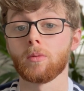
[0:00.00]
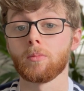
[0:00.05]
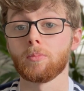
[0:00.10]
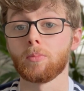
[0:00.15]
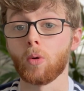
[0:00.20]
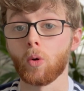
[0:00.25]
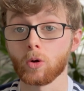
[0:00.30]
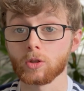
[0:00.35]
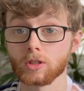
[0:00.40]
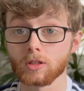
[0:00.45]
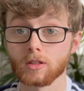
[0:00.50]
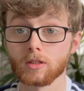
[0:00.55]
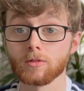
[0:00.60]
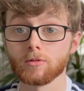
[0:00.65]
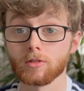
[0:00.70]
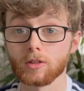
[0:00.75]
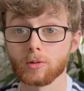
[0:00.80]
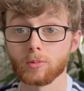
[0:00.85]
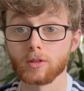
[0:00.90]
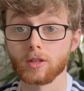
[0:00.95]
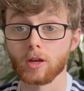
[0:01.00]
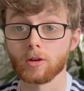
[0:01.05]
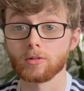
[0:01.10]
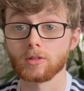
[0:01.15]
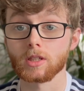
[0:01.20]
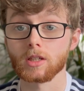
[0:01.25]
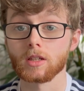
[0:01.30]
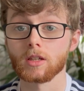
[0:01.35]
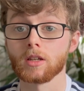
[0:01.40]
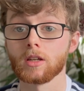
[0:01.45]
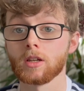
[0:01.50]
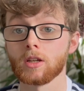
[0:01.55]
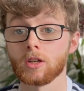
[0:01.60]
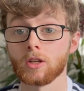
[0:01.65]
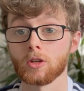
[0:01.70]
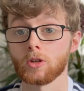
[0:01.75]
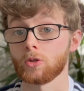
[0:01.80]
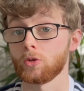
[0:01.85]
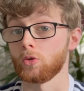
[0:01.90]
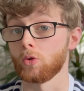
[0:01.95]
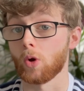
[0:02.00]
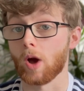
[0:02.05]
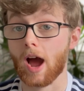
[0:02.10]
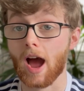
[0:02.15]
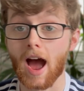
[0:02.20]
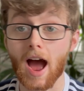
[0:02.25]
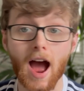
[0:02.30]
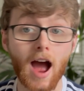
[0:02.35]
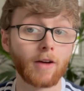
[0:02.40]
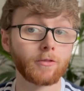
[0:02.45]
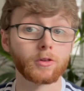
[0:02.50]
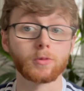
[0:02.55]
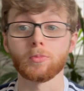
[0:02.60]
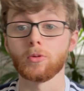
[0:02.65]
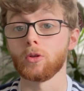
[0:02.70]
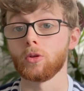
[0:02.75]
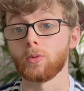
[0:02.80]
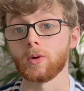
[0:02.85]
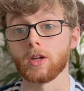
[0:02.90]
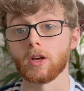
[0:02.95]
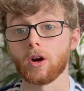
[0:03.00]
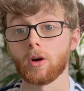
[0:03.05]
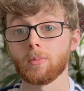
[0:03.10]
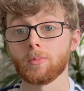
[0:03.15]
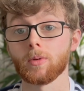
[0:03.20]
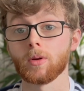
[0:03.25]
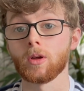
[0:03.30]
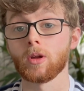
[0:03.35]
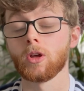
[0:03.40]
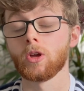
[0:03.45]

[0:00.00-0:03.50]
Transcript: positively without it, you have to put the weight up,